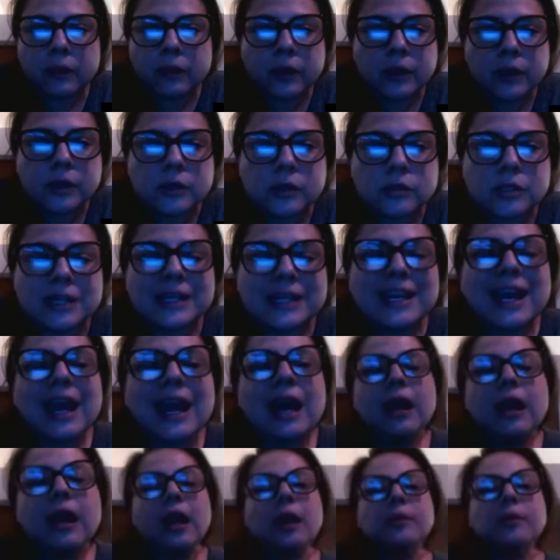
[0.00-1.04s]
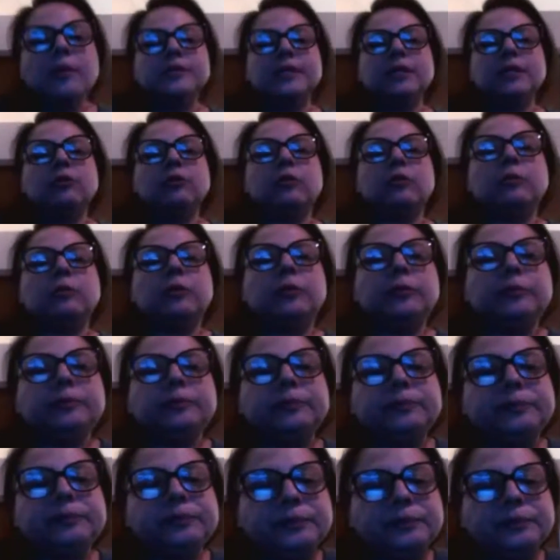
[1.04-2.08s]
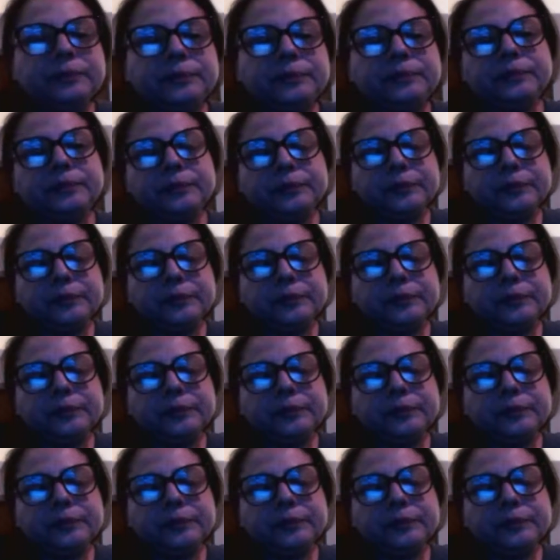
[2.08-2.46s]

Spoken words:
When the parent is, yeah, I would say normal.